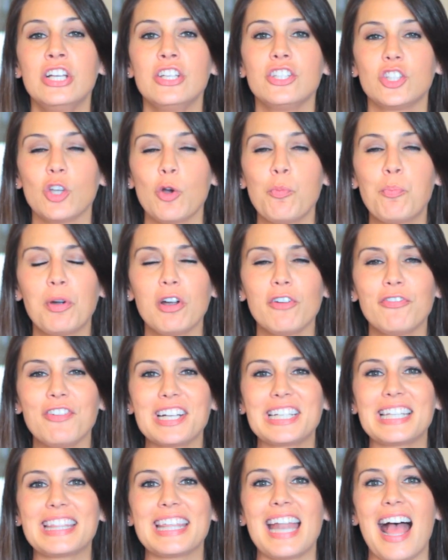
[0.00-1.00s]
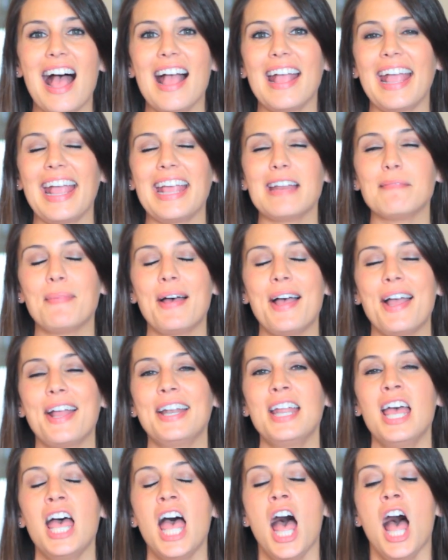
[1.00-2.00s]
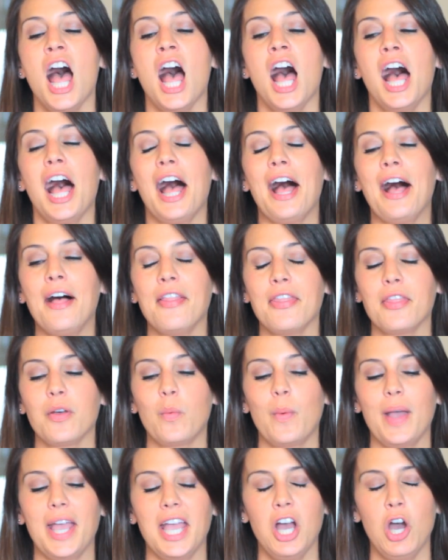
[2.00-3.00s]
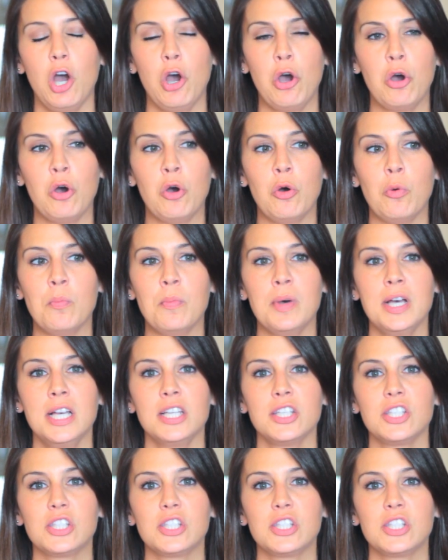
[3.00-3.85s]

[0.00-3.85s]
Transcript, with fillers: So perfect that I ate mine on the way home.